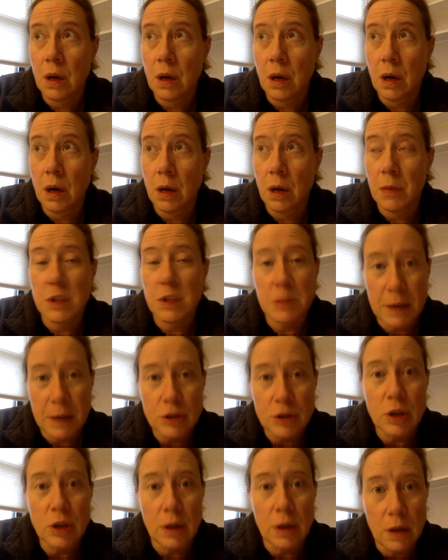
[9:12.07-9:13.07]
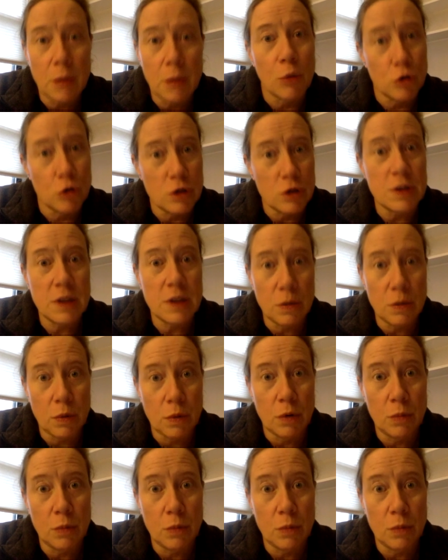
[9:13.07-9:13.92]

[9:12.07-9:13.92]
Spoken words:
especially in the emergency room,